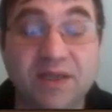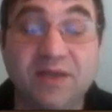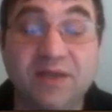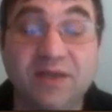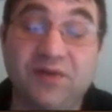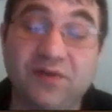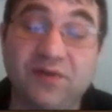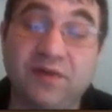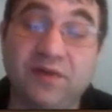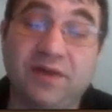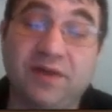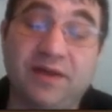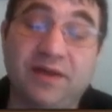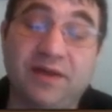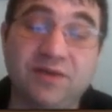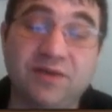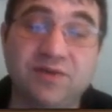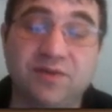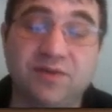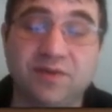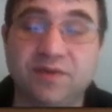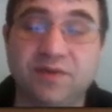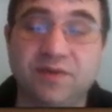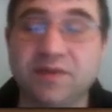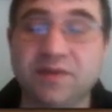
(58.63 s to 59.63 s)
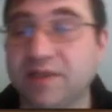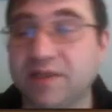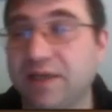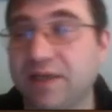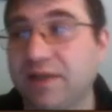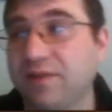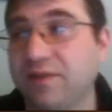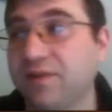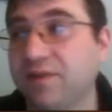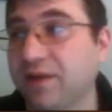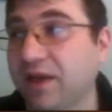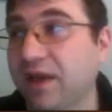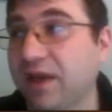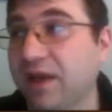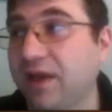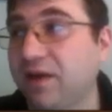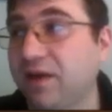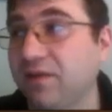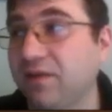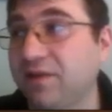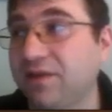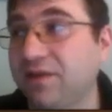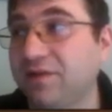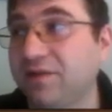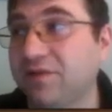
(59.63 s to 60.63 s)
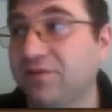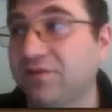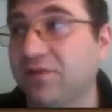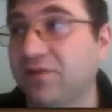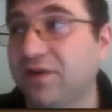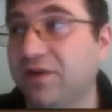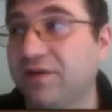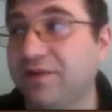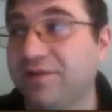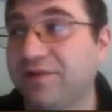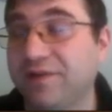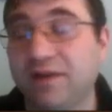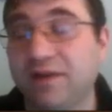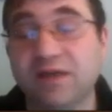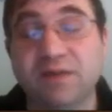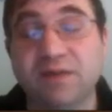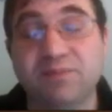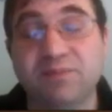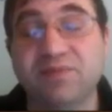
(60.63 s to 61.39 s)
There's a lot of truth to that. The Catalan, as far as like a